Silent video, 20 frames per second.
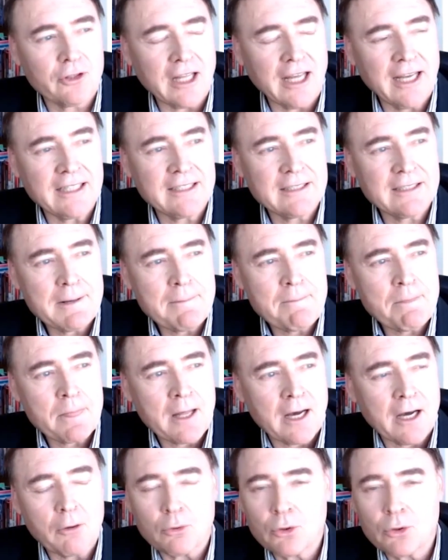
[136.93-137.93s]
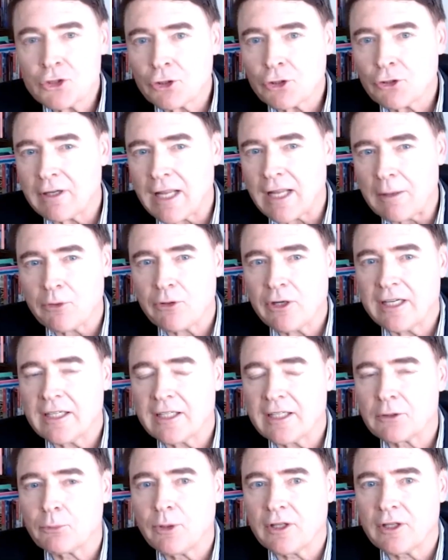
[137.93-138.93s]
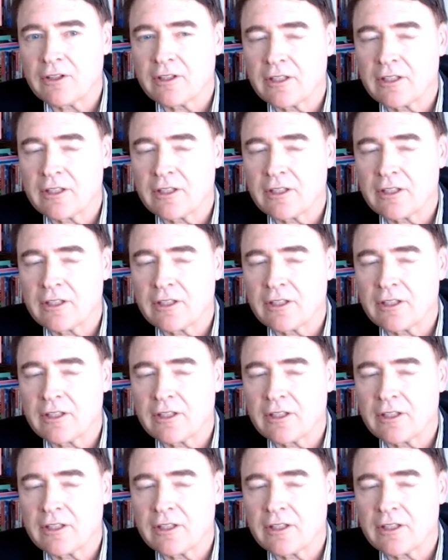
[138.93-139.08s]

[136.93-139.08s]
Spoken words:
And I also collaborated with